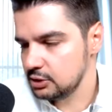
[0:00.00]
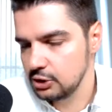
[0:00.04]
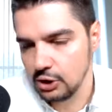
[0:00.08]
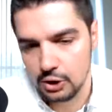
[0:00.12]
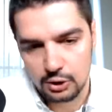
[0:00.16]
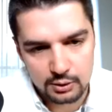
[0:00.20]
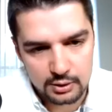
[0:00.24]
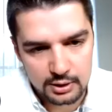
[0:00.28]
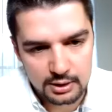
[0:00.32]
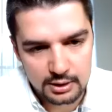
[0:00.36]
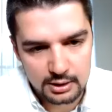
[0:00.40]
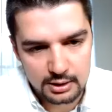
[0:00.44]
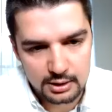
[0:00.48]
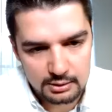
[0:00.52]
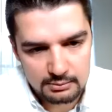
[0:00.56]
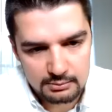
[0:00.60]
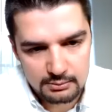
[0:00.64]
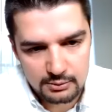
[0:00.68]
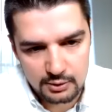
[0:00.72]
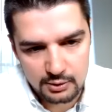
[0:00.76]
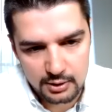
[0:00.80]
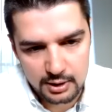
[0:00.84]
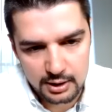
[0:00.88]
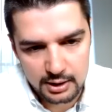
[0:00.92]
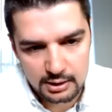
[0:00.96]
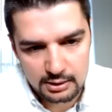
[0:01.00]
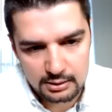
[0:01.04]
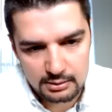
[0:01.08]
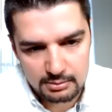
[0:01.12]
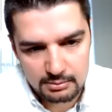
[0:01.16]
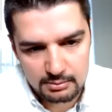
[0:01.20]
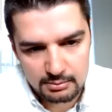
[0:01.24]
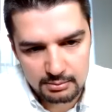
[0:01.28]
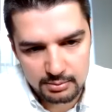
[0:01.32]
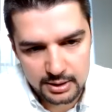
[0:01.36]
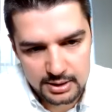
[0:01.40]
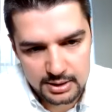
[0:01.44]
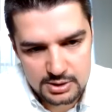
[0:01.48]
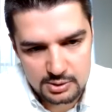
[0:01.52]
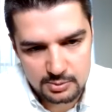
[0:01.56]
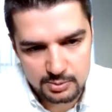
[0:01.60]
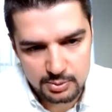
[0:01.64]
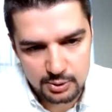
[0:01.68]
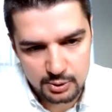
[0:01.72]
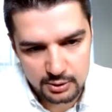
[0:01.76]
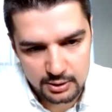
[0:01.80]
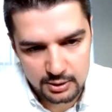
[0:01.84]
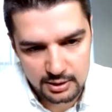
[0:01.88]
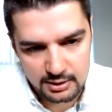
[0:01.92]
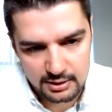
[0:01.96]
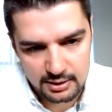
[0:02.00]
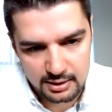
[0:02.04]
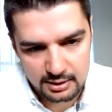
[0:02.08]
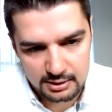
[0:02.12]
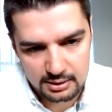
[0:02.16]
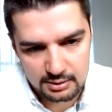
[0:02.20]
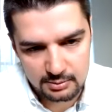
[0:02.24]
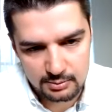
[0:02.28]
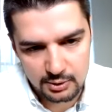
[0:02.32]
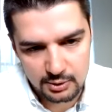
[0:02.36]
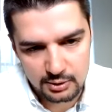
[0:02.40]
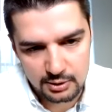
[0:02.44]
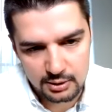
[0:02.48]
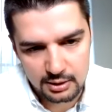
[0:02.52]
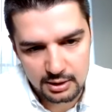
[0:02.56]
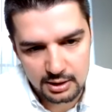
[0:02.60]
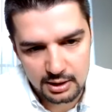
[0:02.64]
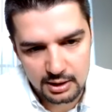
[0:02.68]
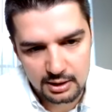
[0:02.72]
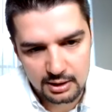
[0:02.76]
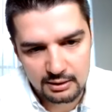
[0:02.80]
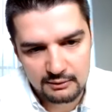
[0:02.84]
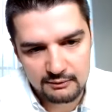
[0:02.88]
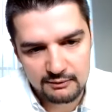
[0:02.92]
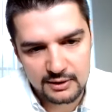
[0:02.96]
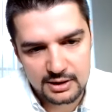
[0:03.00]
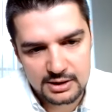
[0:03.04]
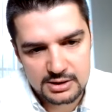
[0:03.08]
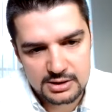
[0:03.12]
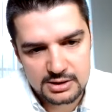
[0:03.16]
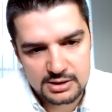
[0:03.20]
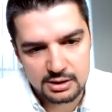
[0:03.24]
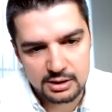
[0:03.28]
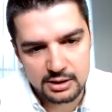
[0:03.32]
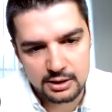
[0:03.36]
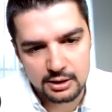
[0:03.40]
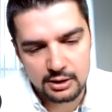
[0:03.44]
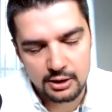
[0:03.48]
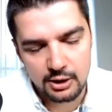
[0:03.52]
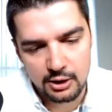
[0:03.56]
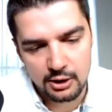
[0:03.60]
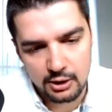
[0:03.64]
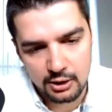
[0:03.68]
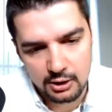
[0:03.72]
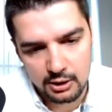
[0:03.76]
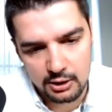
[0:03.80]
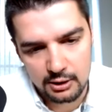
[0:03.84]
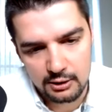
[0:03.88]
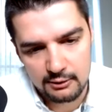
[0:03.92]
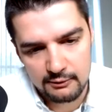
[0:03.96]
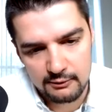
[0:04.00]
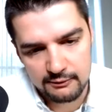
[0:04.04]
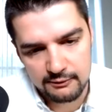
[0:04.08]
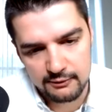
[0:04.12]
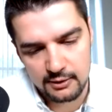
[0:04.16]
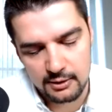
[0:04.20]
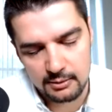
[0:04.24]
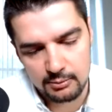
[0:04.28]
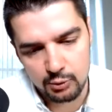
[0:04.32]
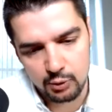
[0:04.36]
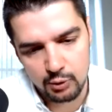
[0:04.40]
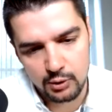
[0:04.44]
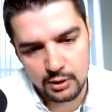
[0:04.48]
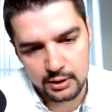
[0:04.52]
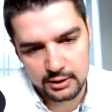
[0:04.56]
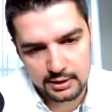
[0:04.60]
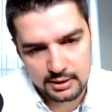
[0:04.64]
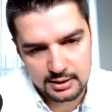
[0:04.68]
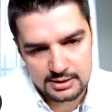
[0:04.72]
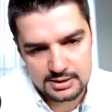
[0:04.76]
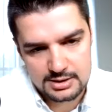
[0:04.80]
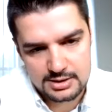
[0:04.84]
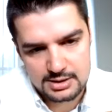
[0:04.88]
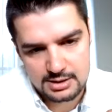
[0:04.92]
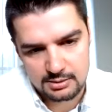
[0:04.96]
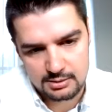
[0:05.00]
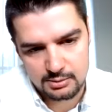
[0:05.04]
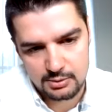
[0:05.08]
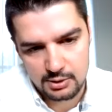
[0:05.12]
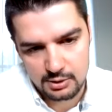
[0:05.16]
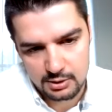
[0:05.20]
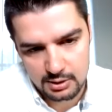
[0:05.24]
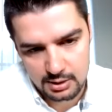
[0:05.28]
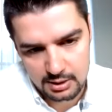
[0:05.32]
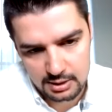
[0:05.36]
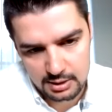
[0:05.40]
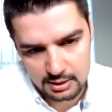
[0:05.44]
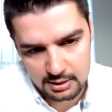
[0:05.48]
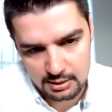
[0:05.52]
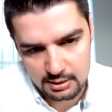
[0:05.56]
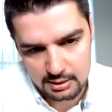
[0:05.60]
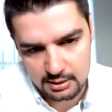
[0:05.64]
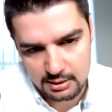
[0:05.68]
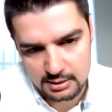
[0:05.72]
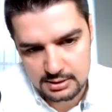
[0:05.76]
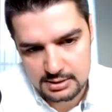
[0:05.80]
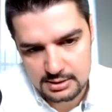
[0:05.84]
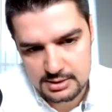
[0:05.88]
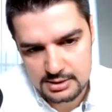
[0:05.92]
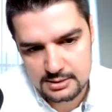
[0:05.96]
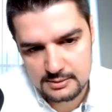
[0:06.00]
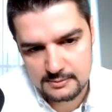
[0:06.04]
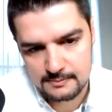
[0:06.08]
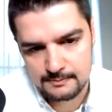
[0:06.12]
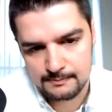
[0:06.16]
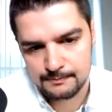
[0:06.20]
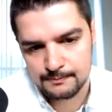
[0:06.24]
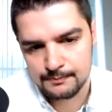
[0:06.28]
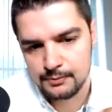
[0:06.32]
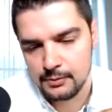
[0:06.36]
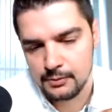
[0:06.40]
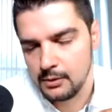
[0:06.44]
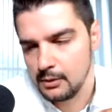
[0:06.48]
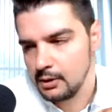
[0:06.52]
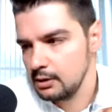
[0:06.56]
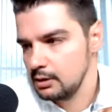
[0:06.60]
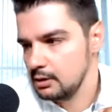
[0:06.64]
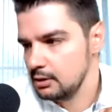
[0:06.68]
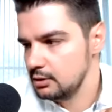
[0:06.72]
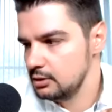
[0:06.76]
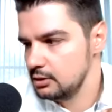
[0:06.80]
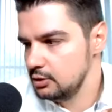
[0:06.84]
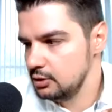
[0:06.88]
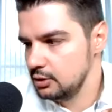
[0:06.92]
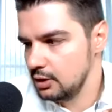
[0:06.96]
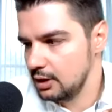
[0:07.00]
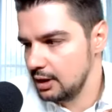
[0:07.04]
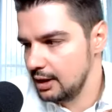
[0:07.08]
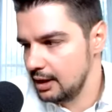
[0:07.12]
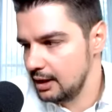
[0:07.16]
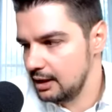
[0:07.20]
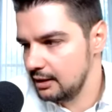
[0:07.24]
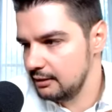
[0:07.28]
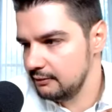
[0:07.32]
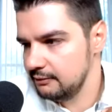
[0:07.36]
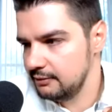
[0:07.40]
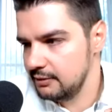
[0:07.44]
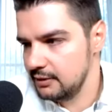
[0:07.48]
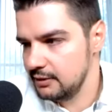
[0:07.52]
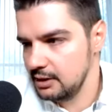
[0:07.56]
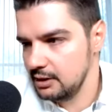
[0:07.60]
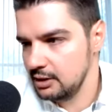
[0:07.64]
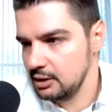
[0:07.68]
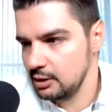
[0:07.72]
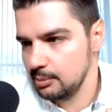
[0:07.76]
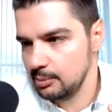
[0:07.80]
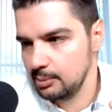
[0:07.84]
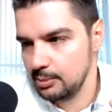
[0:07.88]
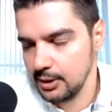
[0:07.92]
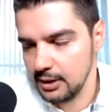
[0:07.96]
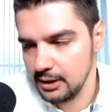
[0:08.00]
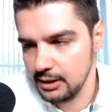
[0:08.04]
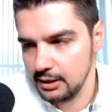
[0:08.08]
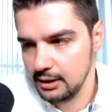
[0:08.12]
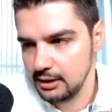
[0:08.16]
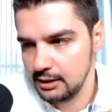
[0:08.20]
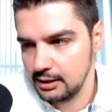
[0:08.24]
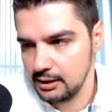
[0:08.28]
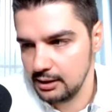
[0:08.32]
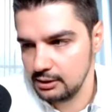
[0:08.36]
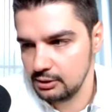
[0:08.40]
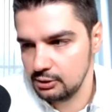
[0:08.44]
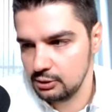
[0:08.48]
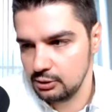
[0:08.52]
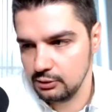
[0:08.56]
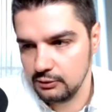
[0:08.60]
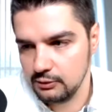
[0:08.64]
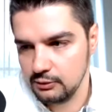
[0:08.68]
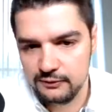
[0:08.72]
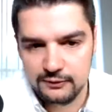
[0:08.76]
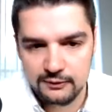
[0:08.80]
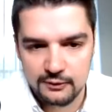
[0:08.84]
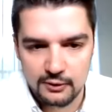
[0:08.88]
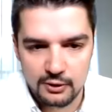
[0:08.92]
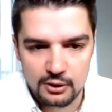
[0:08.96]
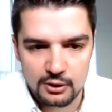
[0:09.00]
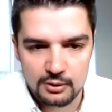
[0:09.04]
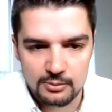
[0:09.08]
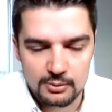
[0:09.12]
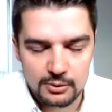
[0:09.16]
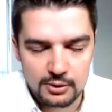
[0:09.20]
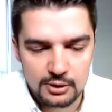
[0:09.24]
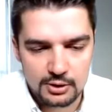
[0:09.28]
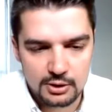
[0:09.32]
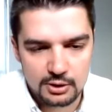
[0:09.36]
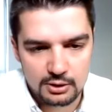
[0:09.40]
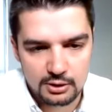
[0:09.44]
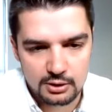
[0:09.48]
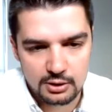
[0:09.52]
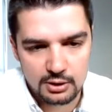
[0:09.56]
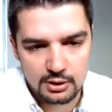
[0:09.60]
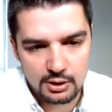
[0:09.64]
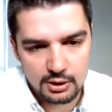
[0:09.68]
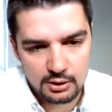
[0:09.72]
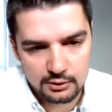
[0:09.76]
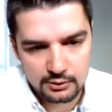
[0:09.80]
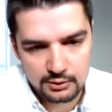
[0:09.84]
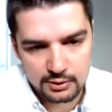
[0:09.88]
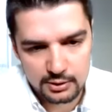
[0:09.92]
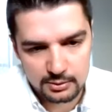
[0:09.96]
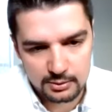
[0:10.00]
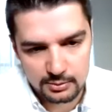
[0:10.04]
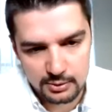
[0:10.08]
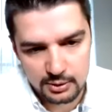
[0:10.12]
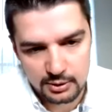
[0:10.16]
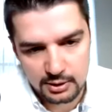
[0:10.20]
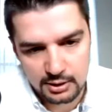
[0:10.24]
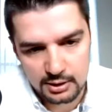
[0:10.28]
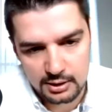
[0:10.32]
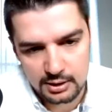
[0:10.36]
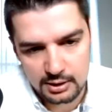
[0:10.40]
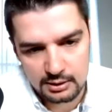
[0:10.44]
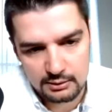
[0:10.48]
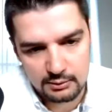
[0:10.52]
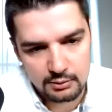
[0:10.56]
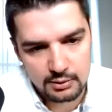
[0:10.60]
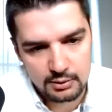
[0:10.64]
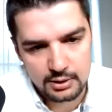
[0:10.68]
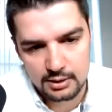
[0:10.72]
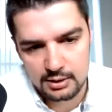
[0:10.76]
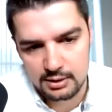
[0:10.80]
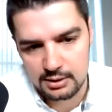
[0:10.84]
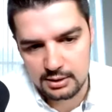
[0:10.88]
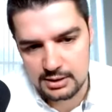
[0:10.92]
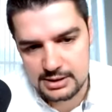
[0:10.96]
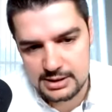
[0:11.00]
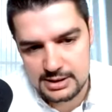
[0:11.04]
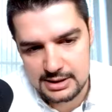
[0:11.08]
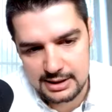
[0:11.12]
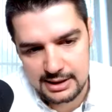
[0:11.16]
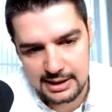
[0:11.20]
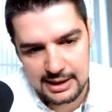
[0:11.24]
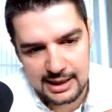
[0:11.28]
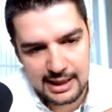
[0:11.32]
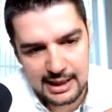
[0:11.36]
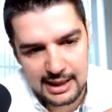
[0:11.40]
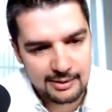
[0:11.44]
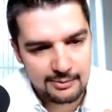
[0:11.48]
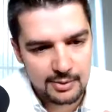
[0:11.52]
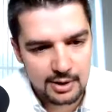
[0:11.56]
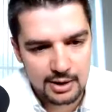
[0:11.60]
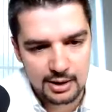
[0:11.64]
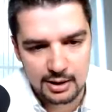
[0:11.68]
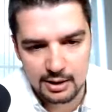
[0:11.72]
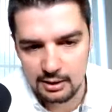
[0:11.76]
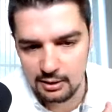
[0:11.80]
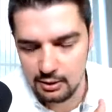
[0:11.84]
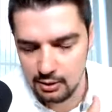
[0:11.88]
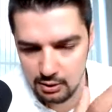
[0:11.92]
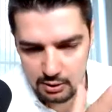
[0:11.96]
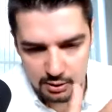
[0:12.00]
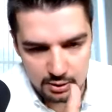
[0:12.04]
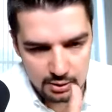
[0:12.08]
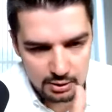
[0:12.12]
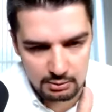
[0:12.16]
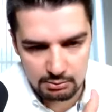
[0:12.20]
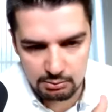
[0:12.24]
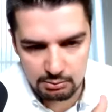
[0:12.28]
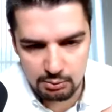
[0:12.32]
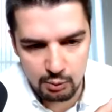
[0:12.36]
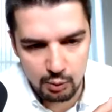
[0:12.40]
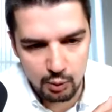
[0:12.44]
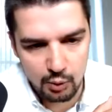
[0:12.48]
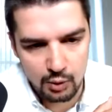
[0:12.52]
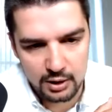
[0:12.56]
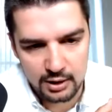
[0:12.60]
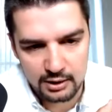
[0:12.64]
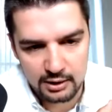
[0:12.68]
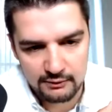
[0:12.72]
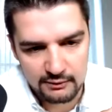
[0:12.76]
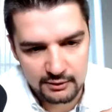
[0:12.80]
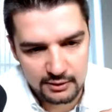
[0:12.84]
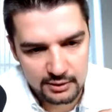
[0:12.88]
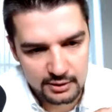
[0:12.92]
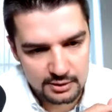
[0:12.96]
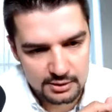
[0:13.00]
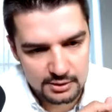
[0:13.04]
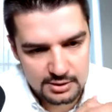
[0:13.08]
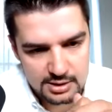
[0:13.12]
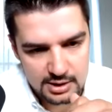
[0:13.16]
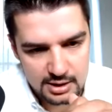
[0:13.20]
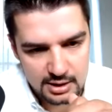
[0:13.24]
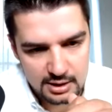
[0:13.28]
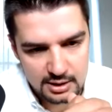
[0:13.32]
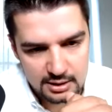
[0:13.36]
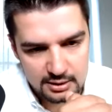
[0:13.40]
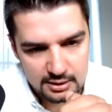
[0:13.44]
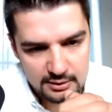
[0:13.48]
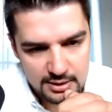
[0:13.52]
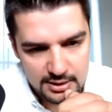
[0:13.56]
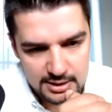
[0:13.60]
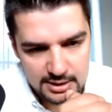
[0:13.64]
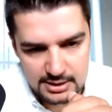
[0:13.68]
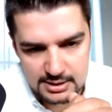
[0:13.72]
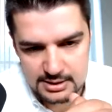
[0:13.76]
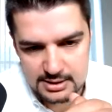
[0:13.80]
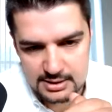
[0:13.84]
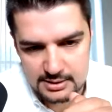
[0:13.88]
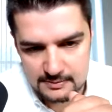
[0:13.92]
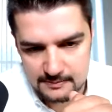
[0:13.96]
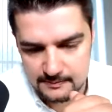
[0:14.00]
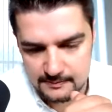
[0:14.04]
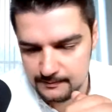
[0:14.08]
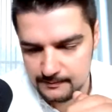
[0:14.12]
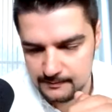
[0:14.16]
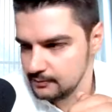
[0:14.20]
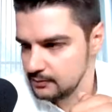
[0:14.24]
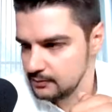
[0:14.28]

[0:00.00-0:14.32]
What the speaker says: token, right? By supporting that community, and eventually earn from what this community earns. You have the ability to form your own community, whether it's in gaming or whatever your genre is,